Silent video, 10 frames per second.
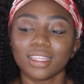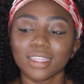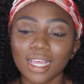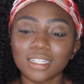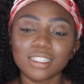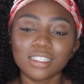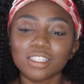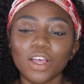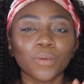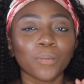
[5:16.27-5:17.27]
that's
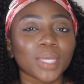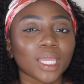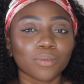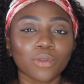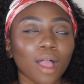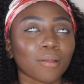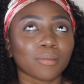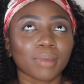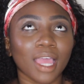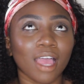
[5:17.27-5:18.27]
just the main
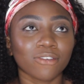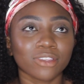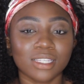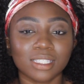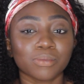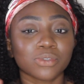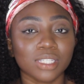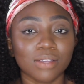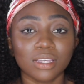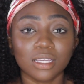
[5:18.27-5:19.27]
problem I have with this I'm
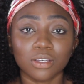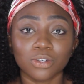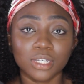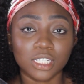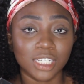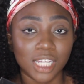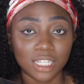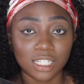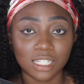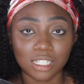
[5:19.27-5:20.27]
most definitely gonna go
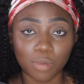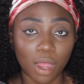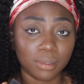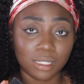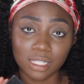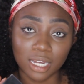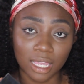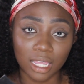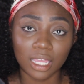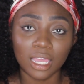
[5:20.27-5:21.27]
exchange this probably
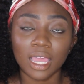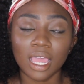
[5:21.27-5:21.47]
today